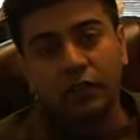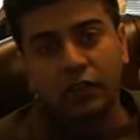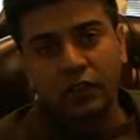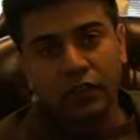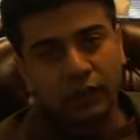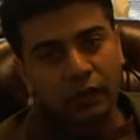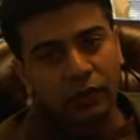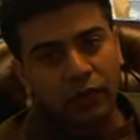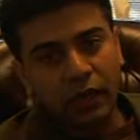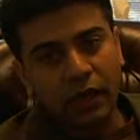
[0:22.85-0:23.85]
interview,
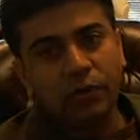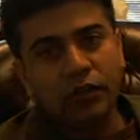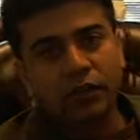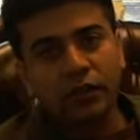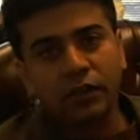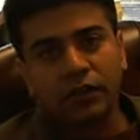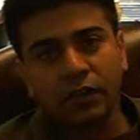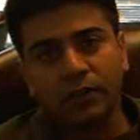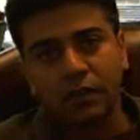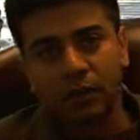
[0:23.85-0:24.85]
and I'm going to give you
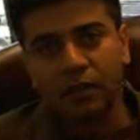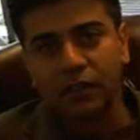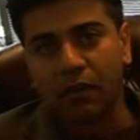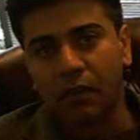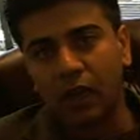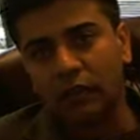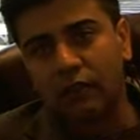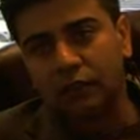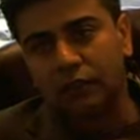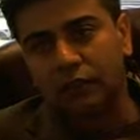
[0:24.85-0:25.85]
some tips about
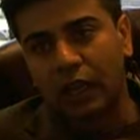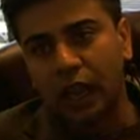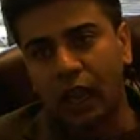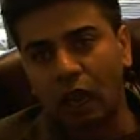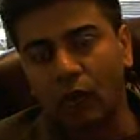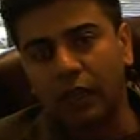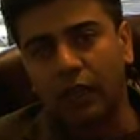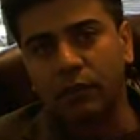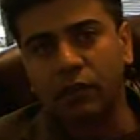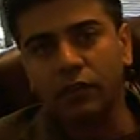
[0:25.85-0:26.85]
how an
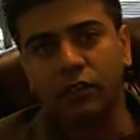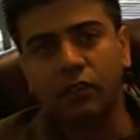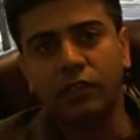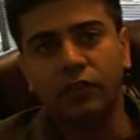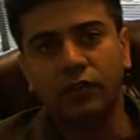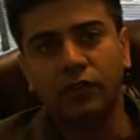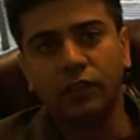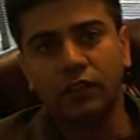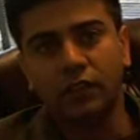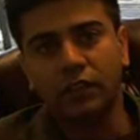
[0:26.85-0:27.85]
immigration
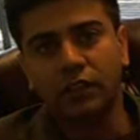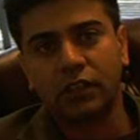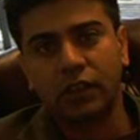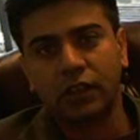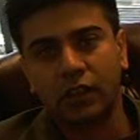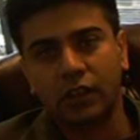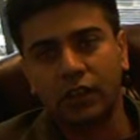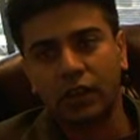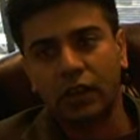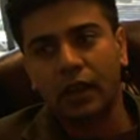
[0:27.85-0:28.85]
interview is conducted.
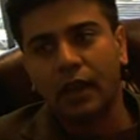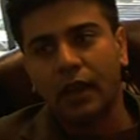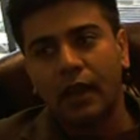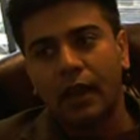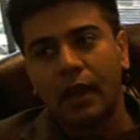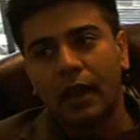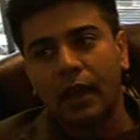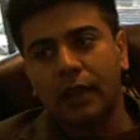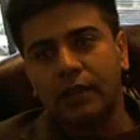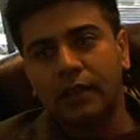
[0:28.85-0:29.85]

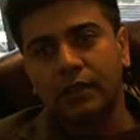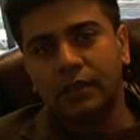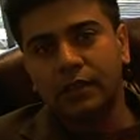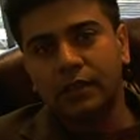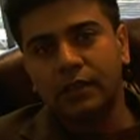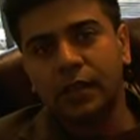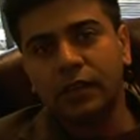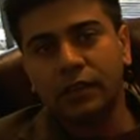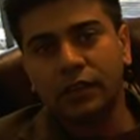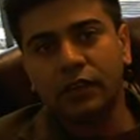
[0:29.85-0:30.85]
This
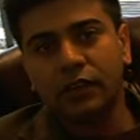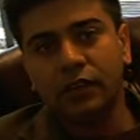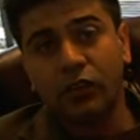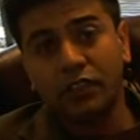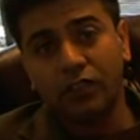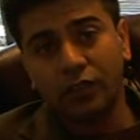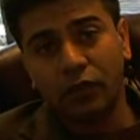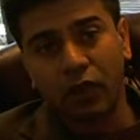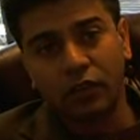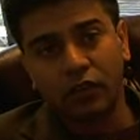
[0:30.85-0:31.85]
video is just
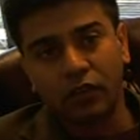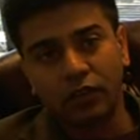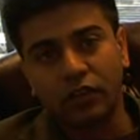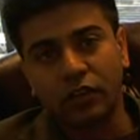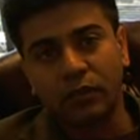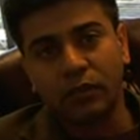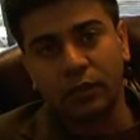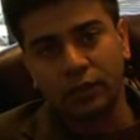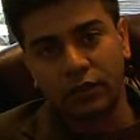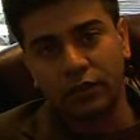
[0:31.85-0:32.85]
for educational
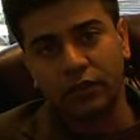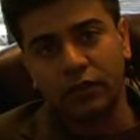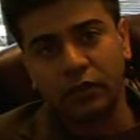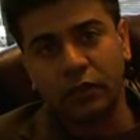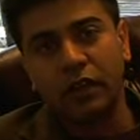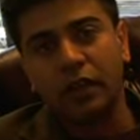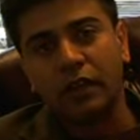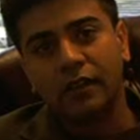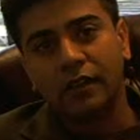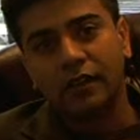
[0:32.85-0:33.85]
purposes, so
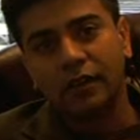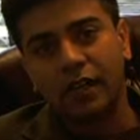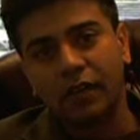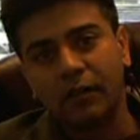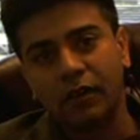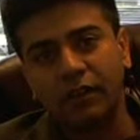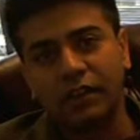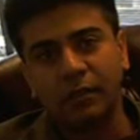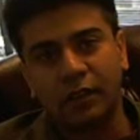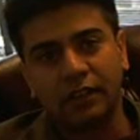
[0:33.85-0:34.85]
the disclaimer is
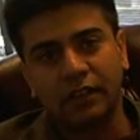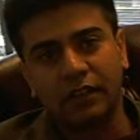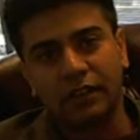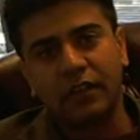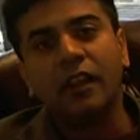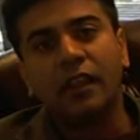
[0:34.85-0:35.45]
basically